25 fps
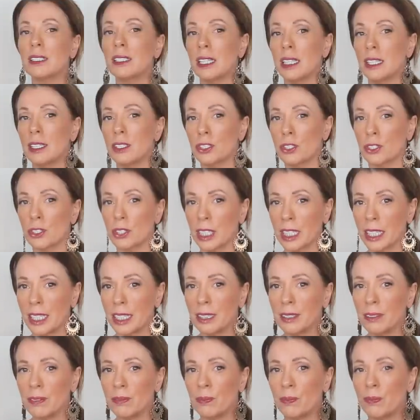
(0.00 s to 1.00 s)
is
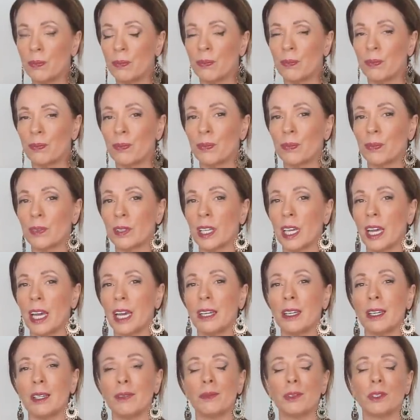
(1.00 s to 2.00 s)
history.
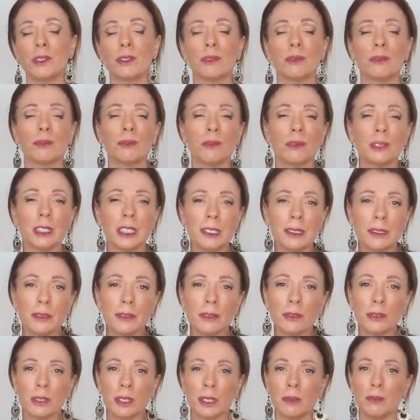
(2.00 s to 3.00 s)
And I'm
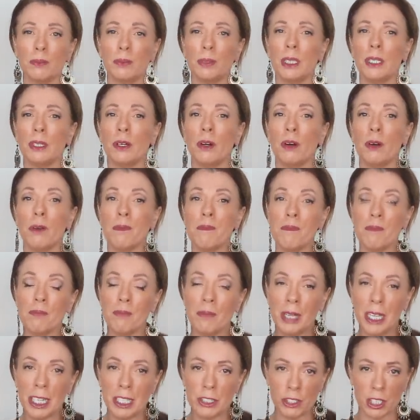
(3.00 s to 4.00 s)
thrilled
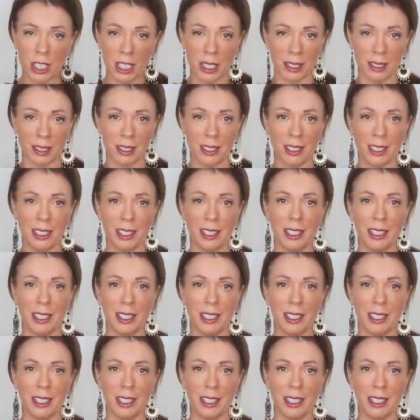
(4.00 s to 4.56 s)
beyond measure